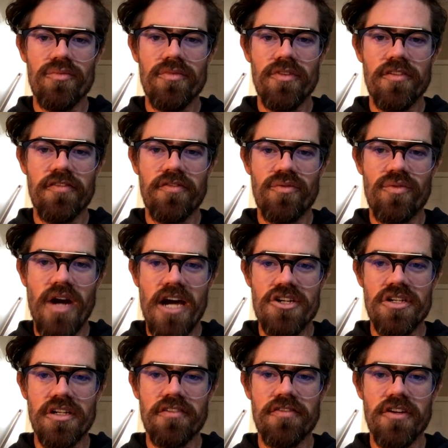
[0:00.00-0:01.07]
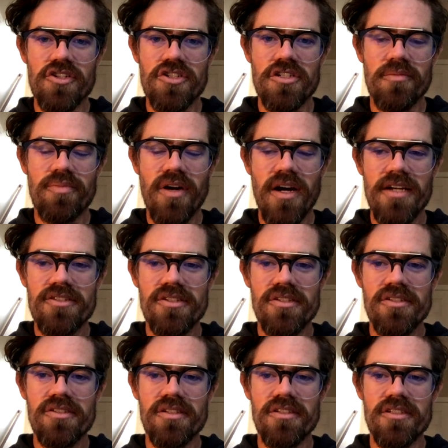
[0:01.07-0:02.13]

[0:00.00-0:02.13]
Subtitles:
the rationing function of prices and